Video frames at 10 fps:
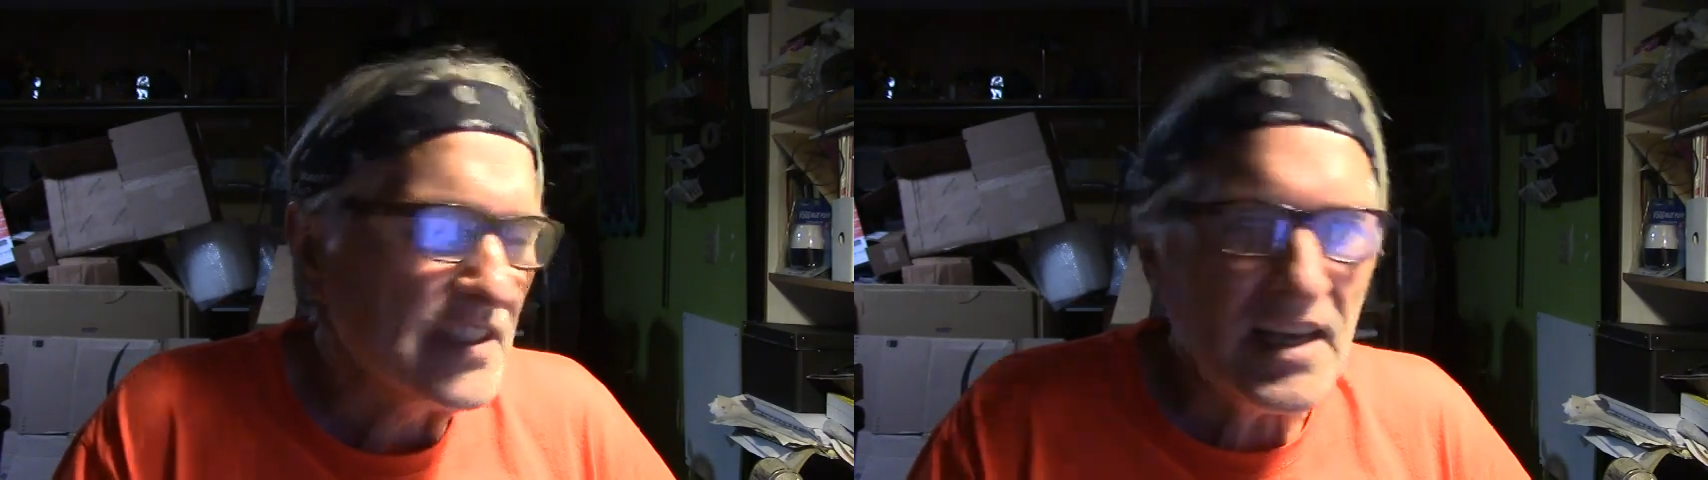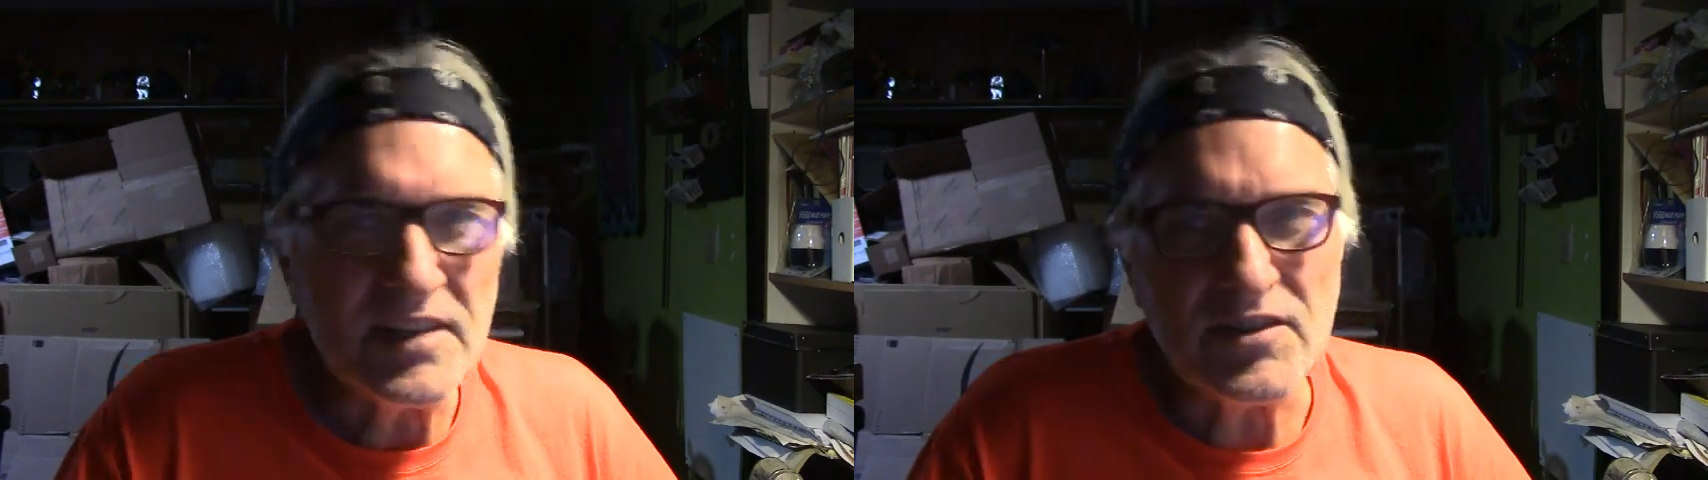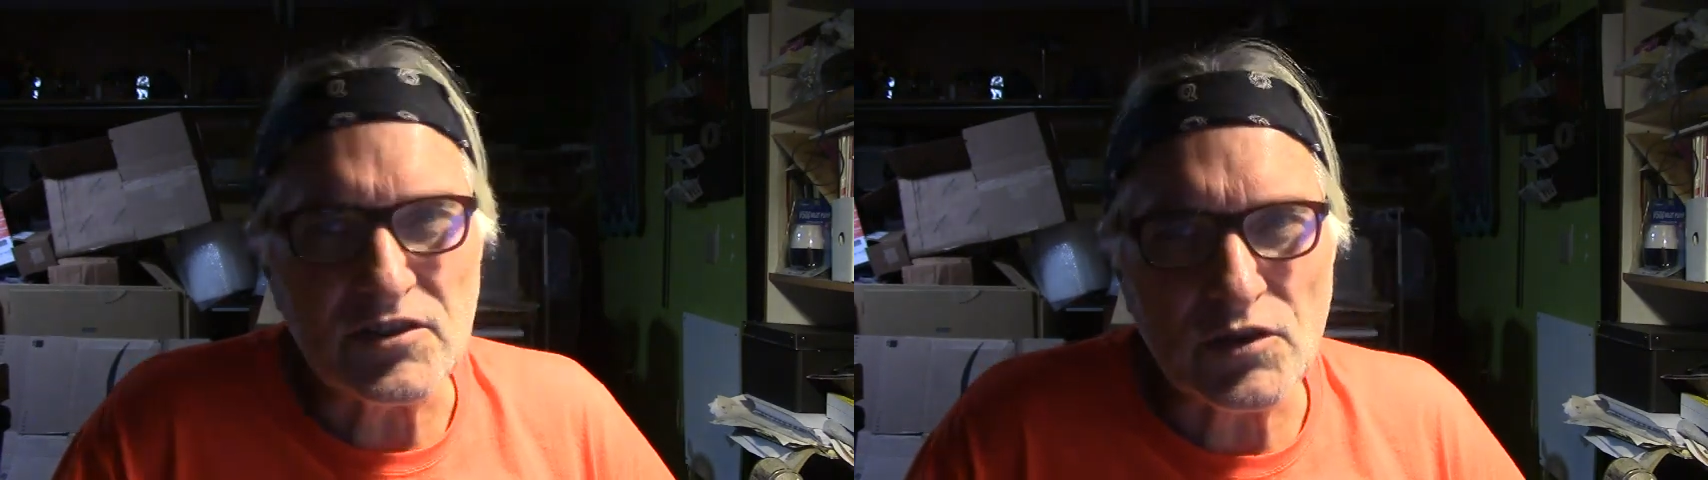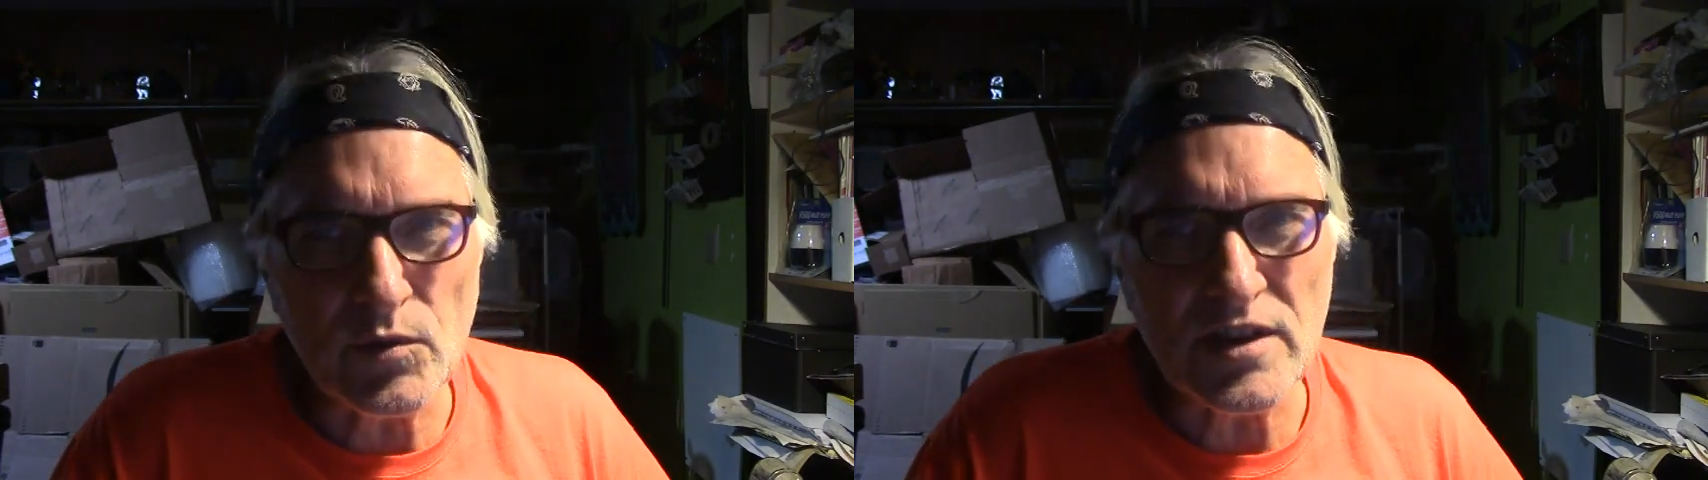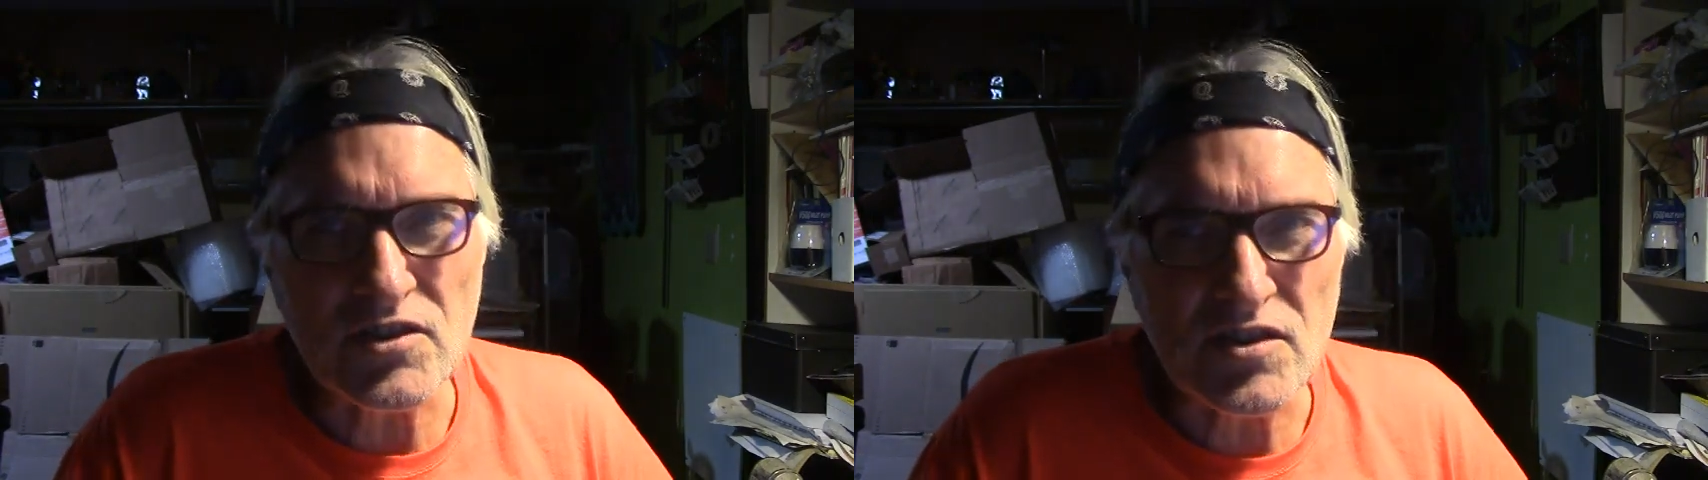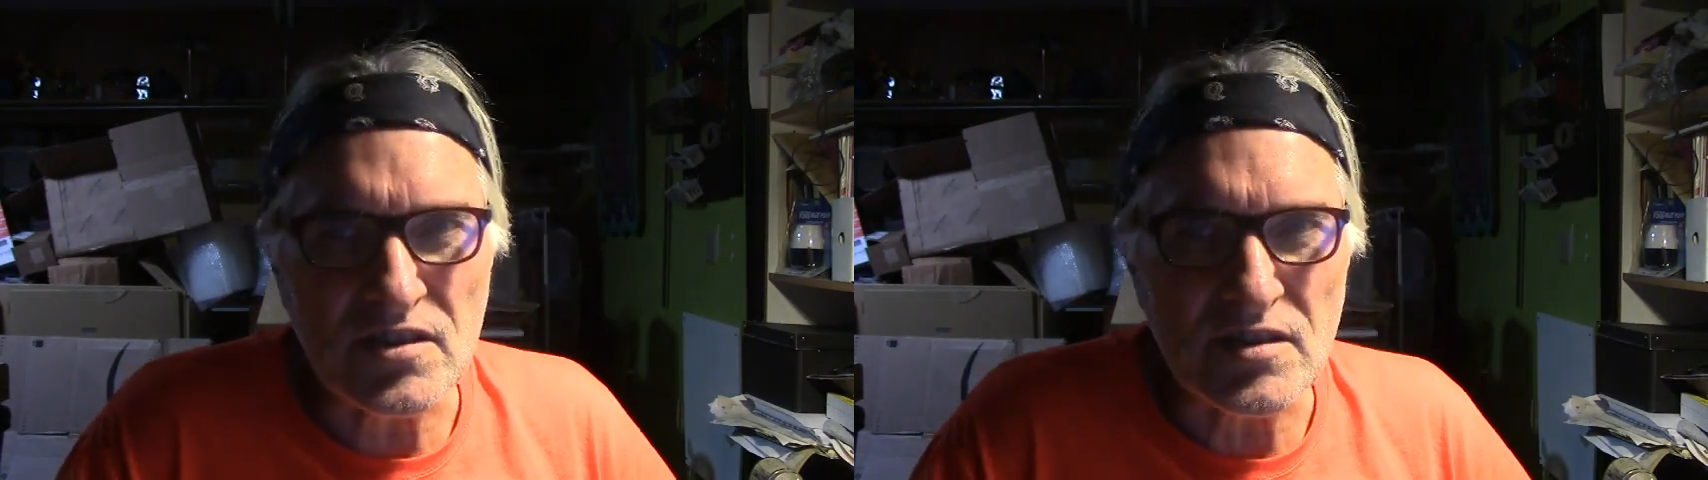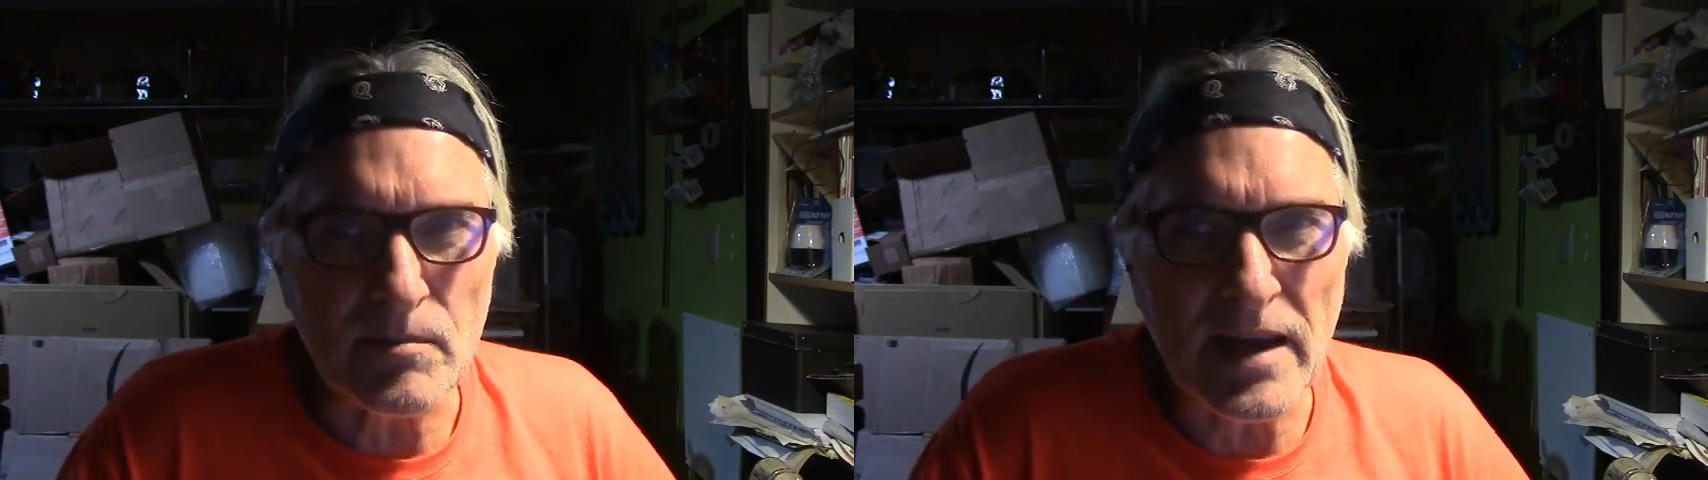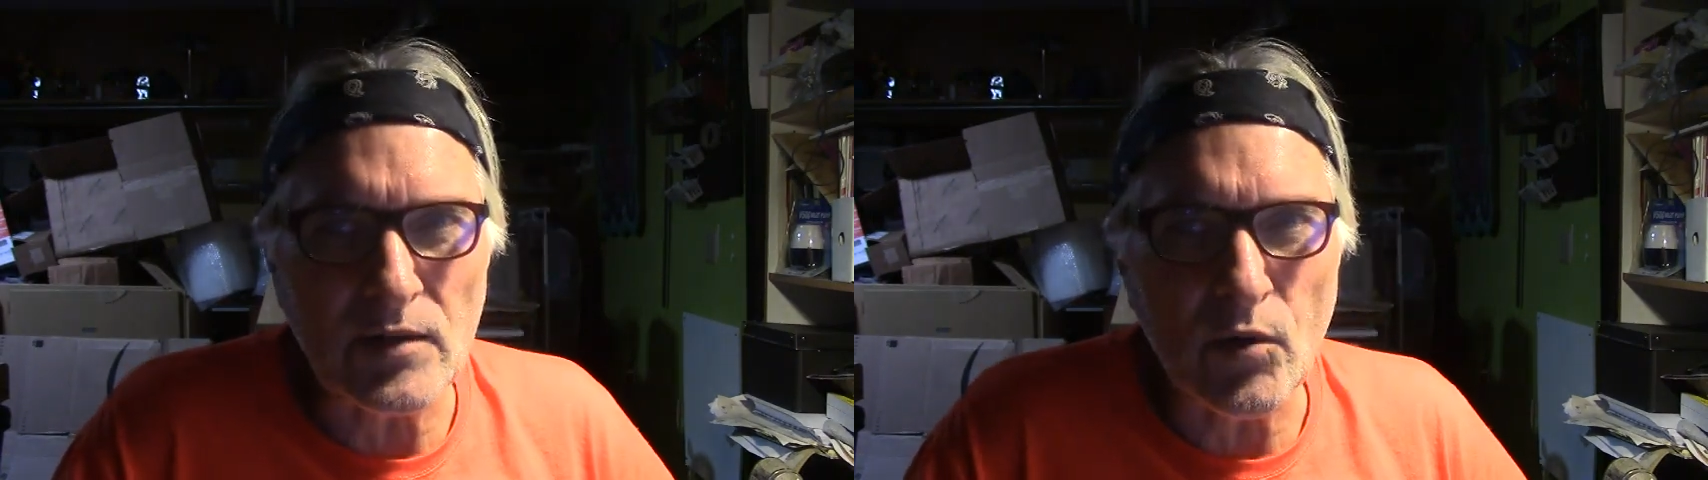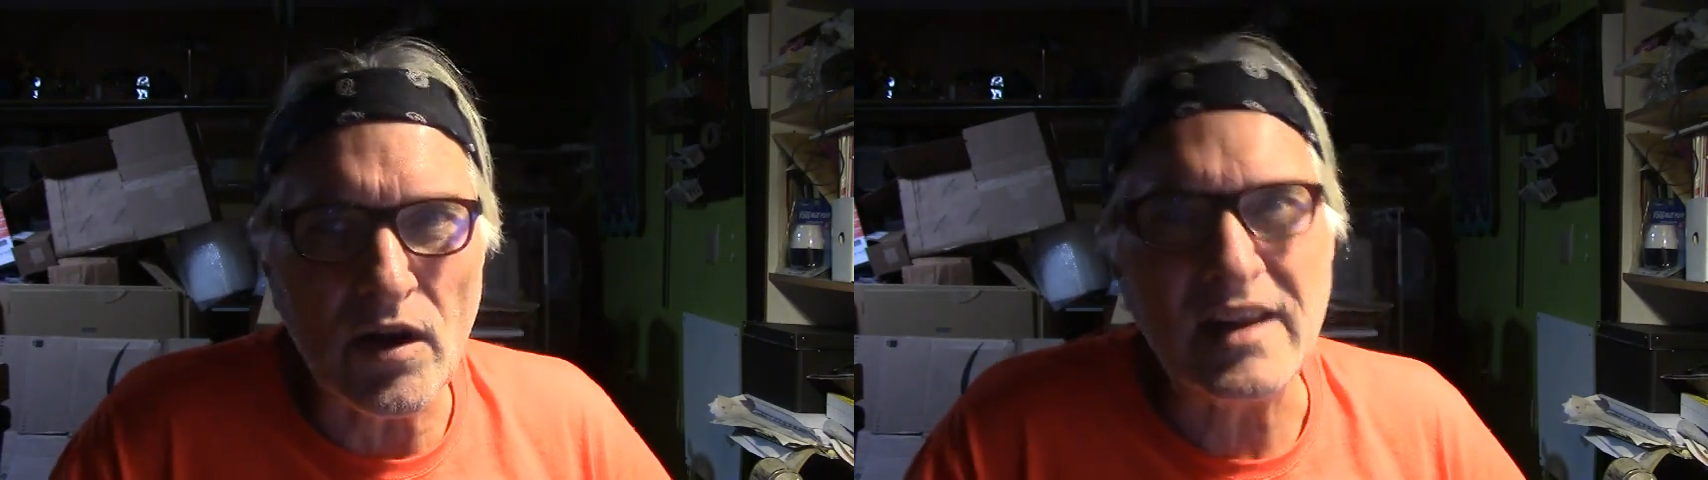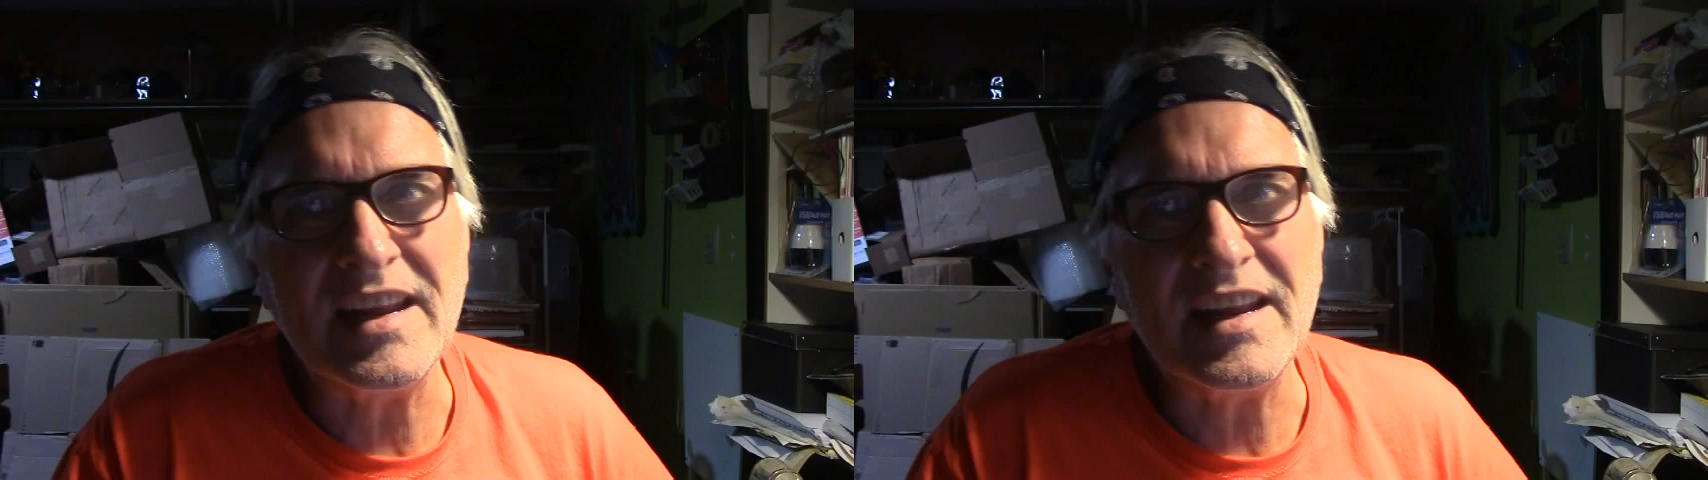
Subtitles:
And the 2-inch is the main one,